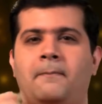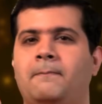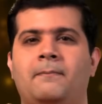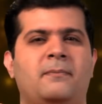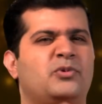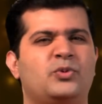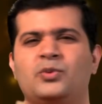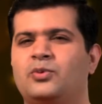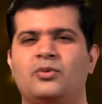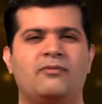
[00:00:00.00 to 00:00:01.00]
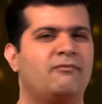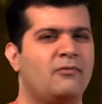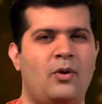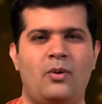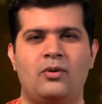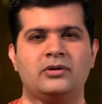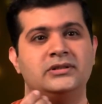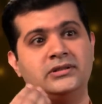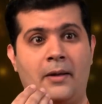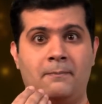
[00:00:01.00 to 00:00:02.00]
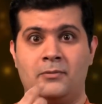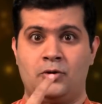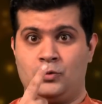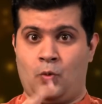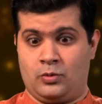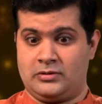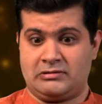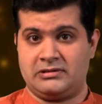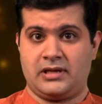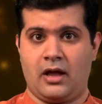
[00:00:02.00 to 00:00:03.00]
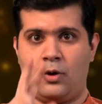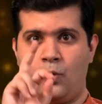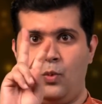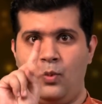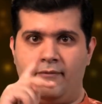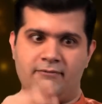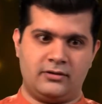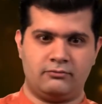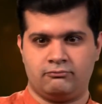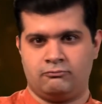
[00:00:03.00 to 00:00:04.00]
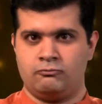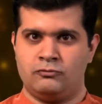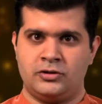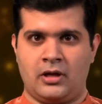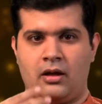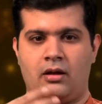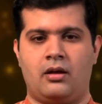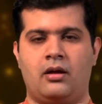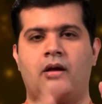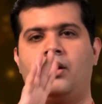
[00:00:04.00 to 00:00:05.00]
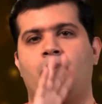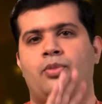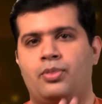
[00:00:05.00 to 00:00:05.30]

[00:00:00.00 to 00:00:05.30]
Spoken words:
Some of us cannot follow it, while some of us will start following and then slowly it diminishes.